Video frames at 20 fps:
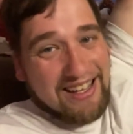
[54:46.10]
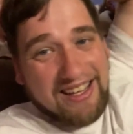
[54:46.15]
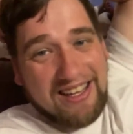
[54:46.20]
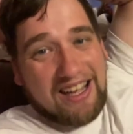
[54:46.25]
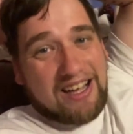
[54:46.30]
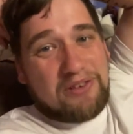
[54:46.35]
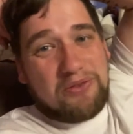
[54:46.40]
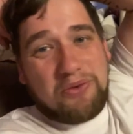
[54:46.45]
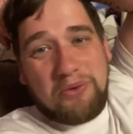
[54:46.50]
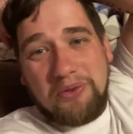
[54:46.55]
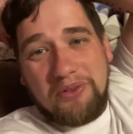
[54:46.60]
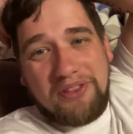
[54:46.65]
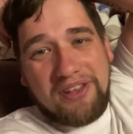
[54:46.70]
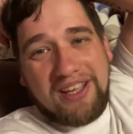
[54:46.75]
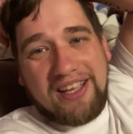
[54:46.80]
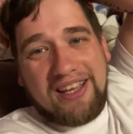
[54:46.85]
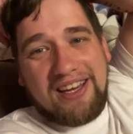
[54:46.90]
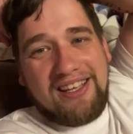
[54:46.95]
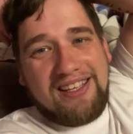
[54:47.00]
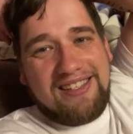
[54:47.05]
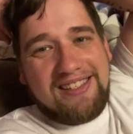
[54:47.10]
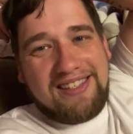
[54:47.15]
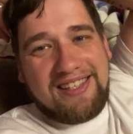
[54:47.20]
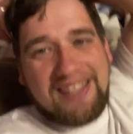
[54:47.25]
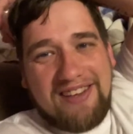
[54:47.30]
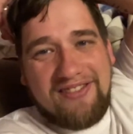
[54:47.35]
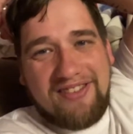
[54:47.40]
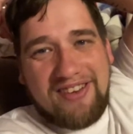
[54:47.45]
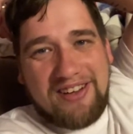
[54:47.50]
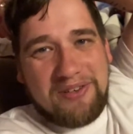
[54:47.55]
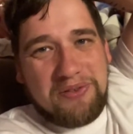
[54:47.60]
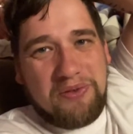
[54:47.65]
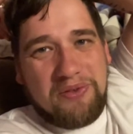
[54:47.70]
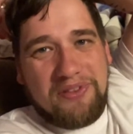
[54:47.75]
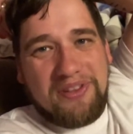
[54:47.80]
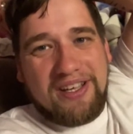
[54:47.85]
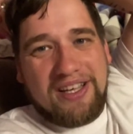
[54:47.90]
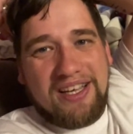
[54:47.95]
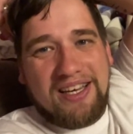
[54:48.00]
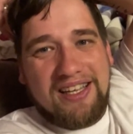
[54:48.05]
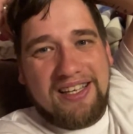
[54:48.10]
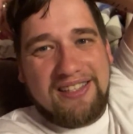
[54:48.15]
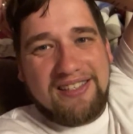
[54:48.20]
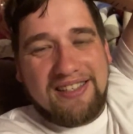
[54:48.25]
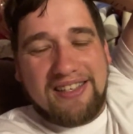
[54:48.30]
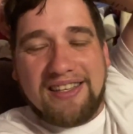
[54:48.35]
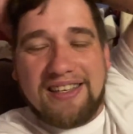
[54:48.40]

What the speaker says: I don't think it is, Dave. I don't think it is.